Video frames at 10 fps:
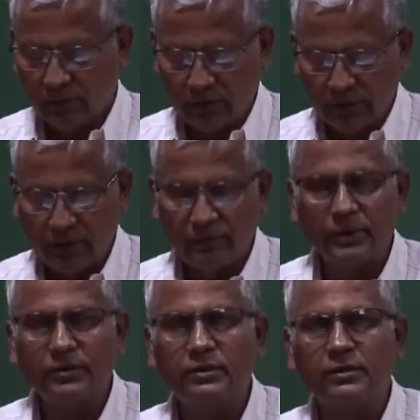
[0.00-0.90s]
now little
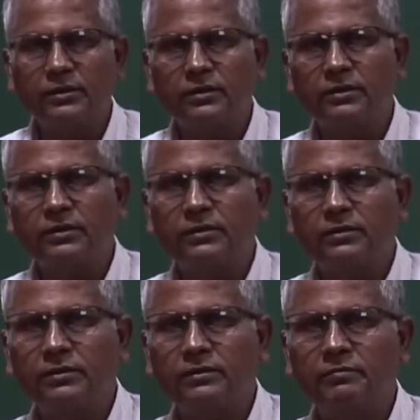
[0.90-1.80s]
bit
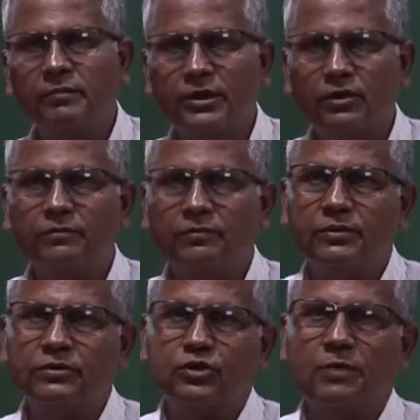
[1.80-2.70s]
made of
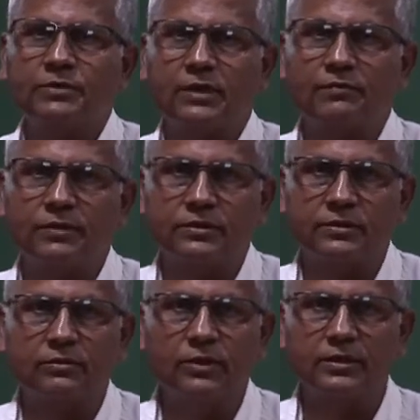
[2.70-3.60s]
soft
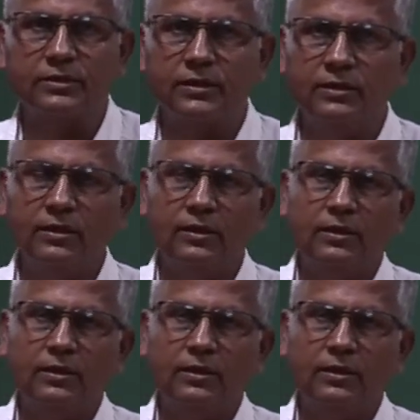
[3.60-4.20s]
surface you can say.